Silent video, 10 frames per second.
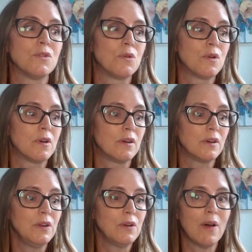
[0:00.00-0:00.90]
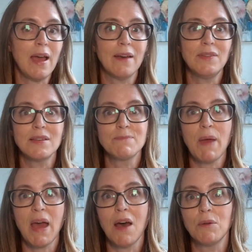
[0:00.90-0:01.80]
Or, I had this
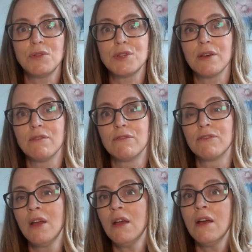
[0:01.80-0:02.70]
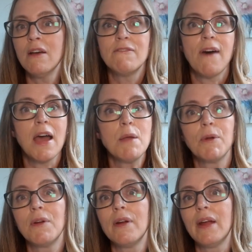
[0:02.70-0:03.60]
pound of
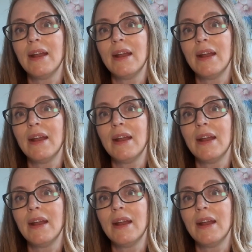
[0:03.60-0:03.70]
fiber and